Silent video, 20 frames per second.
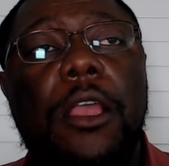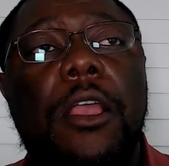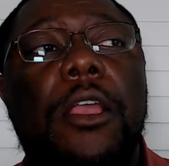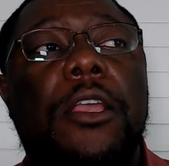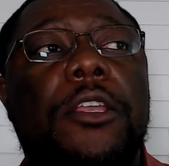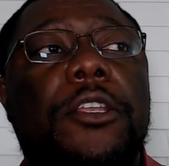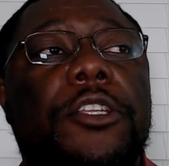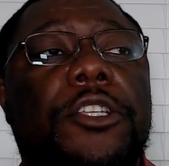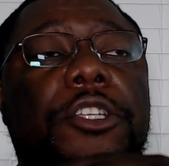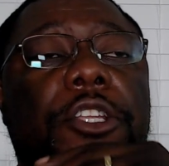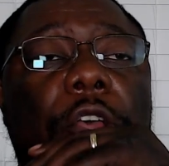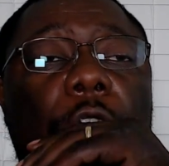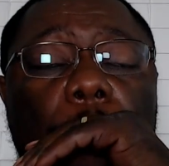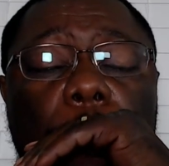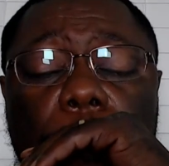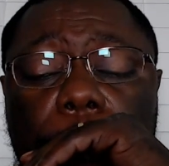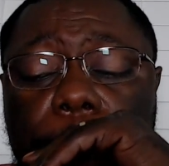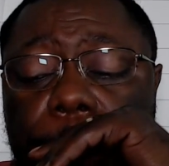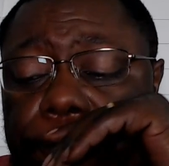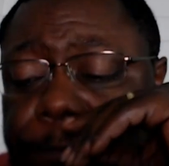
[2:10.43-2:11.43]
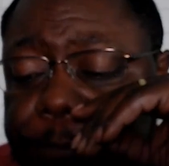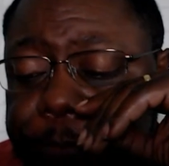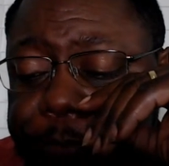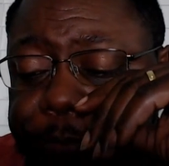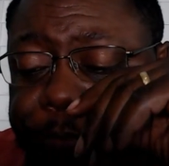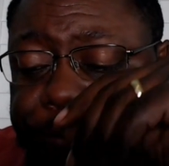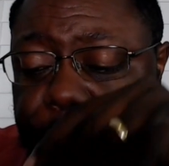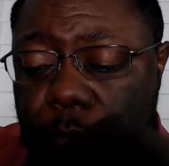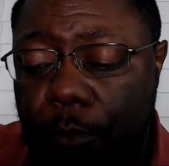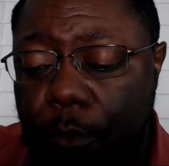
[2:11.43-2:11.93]
So
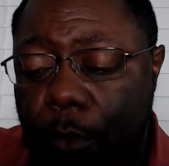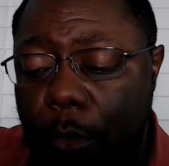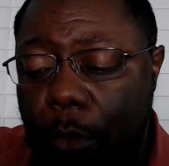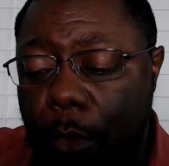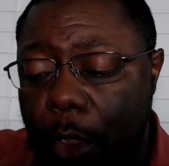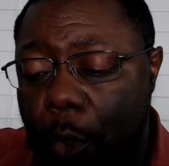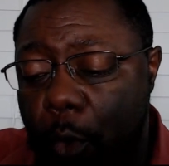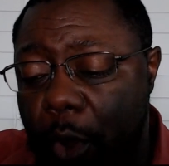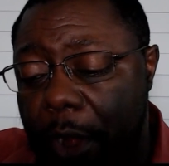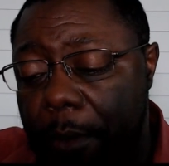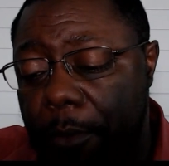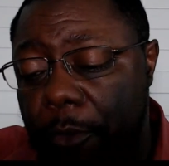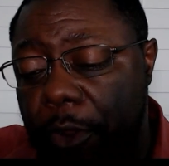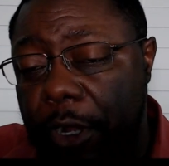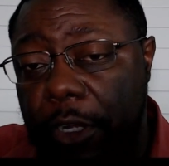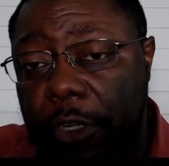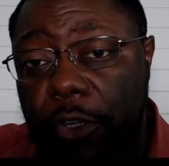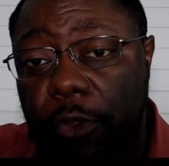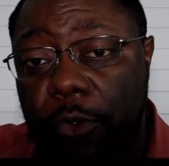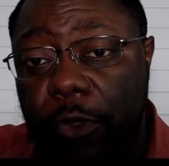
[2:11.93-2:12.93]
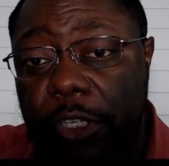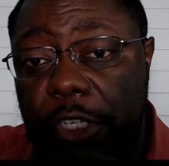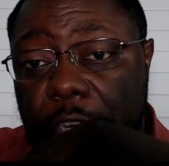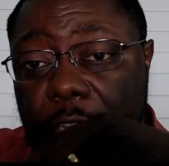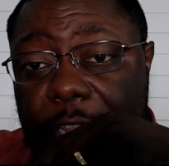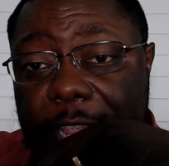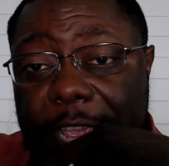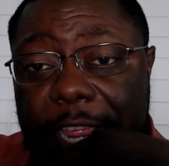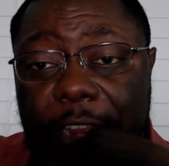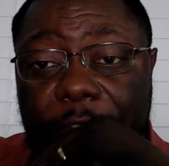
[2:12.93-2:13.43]
what I'm going to do is
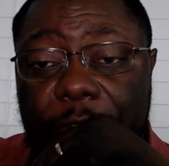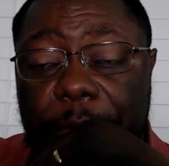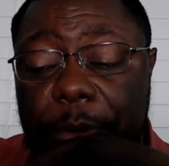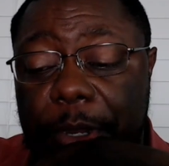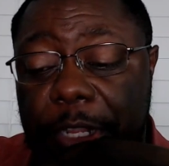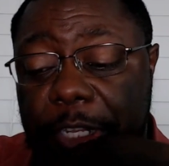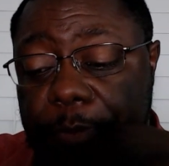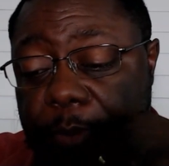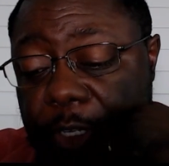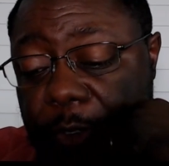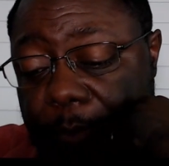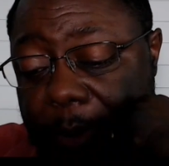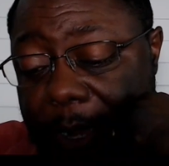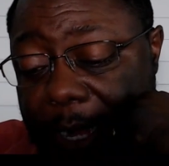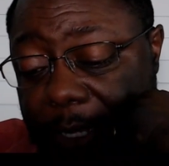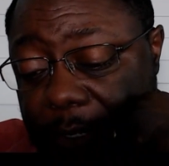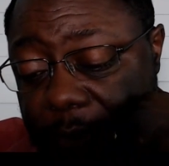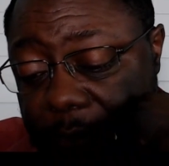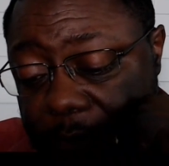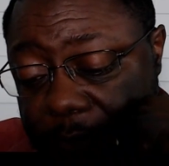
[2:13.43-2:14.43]
look at it from this perspective.